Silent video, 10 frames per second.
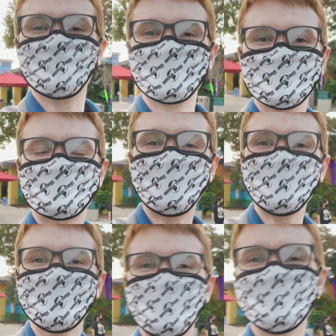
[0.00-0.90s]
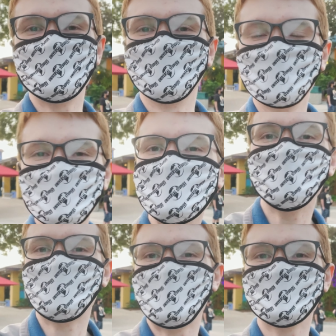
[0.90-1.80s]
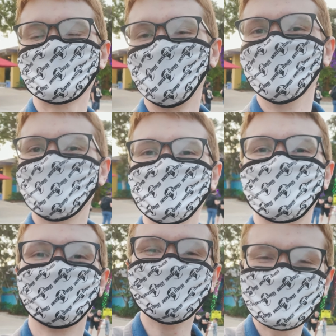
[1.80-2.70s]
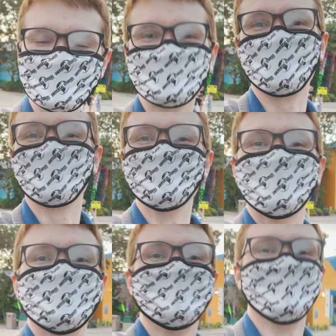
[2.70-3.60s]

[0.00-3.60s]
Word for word: We're gonna try to get the free pass holder Christmas ornament.